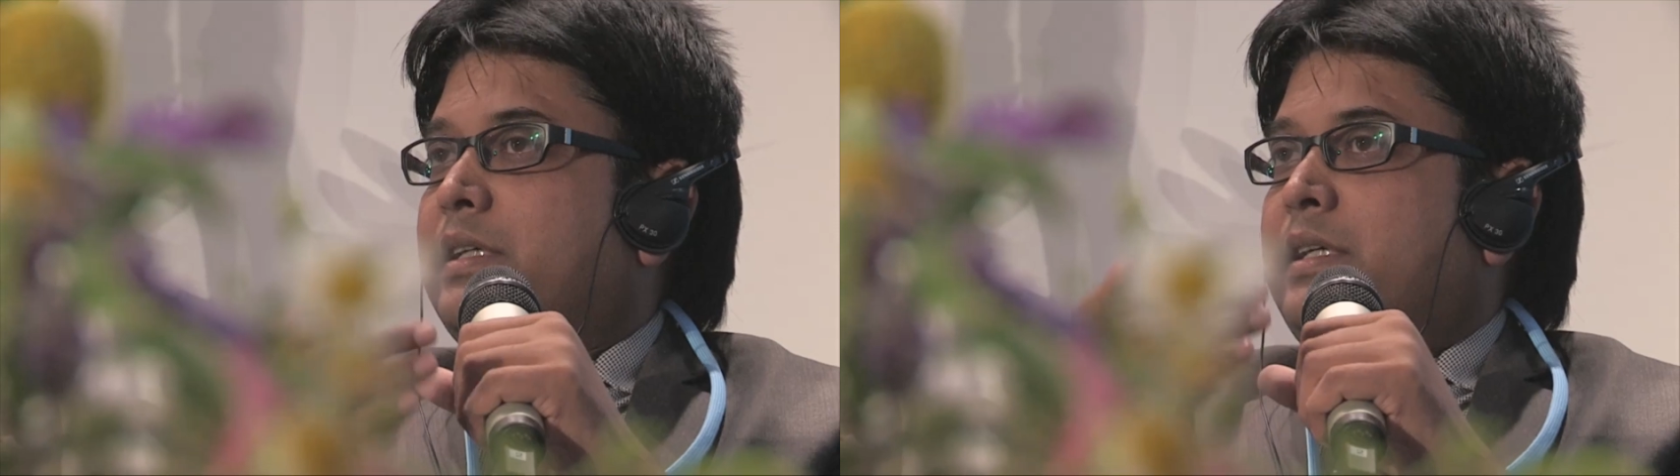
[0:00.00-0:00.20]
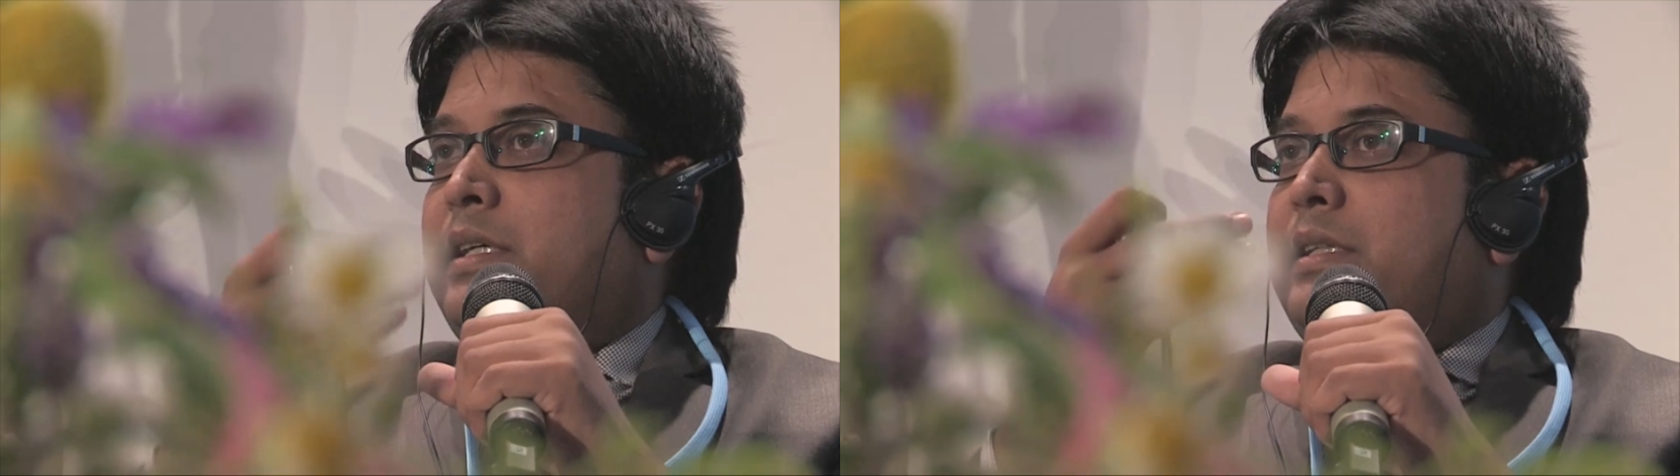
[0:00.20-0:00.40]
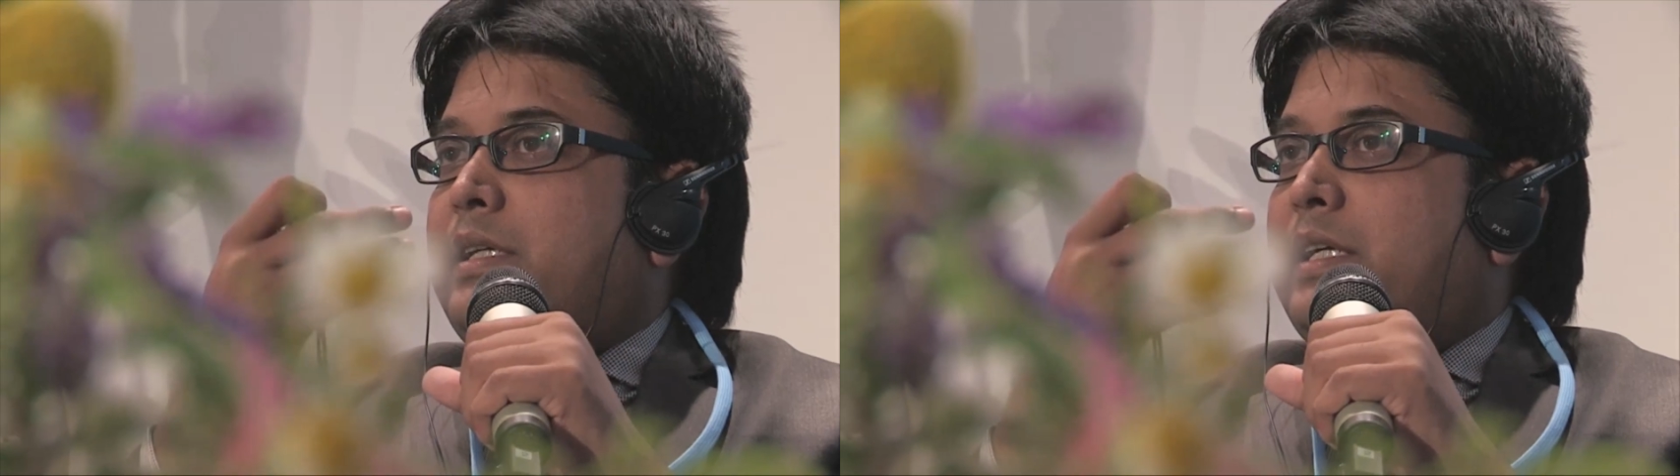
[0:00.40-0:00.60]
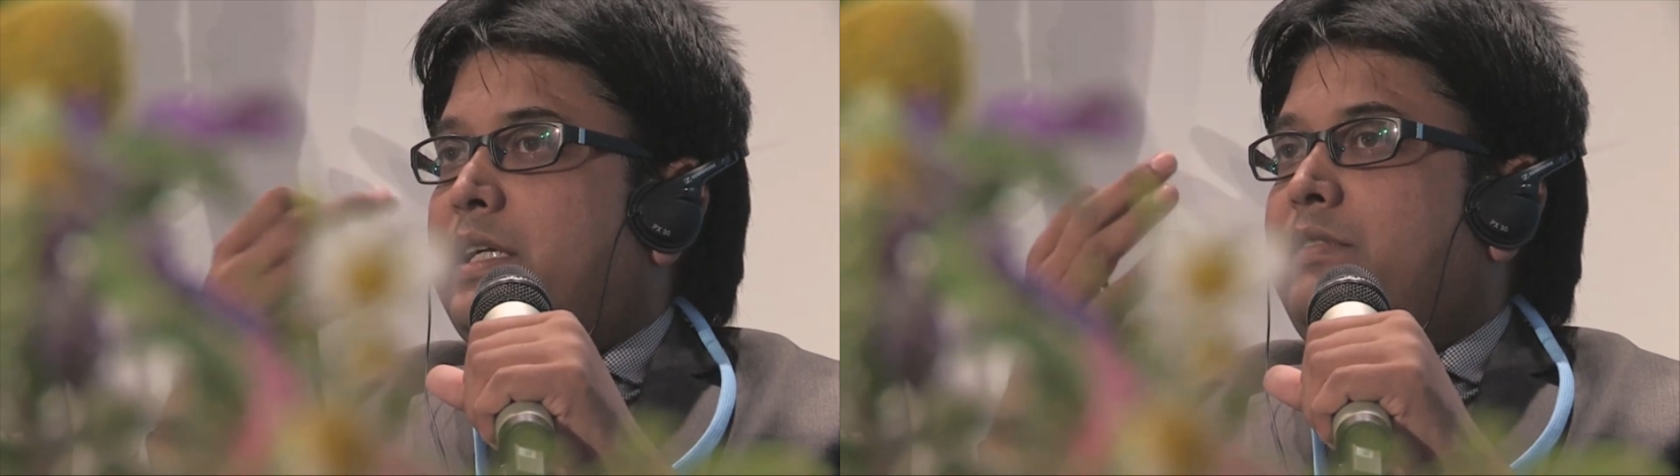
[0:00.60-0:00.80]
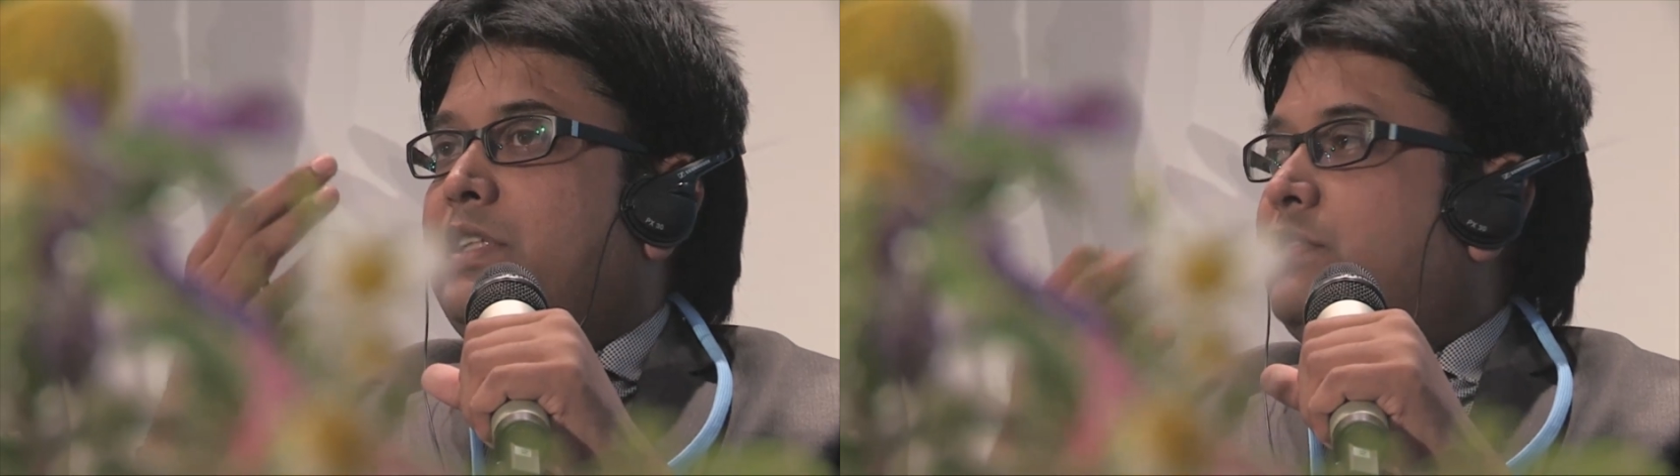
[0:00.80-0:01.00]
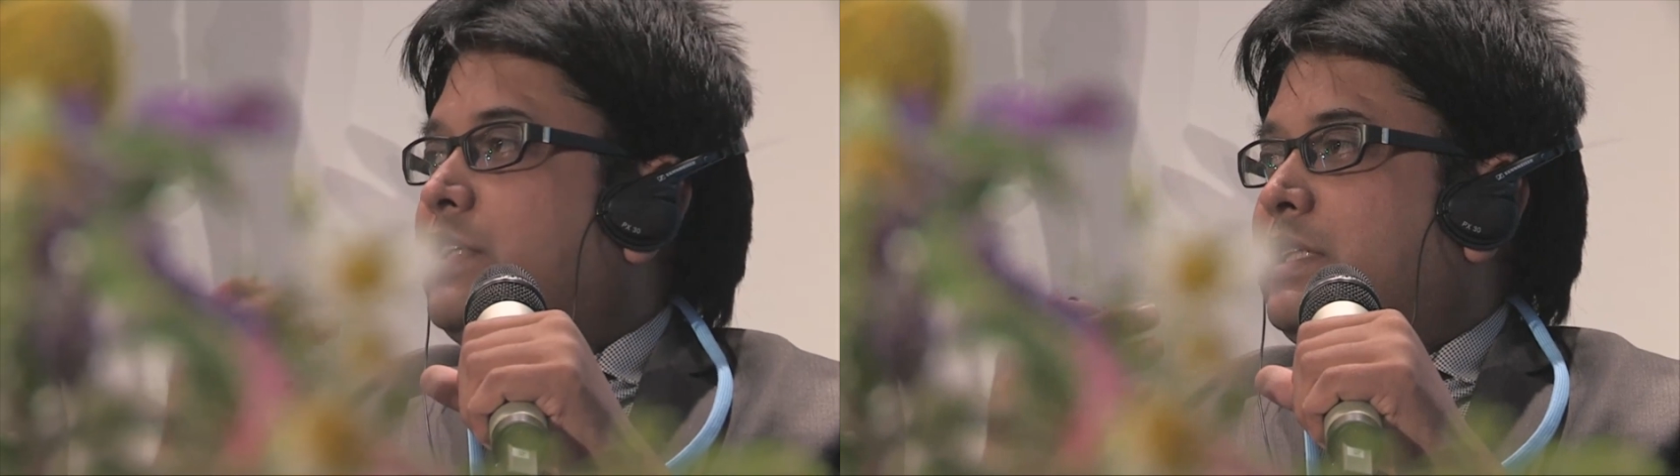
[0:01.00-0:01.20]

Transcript: the individual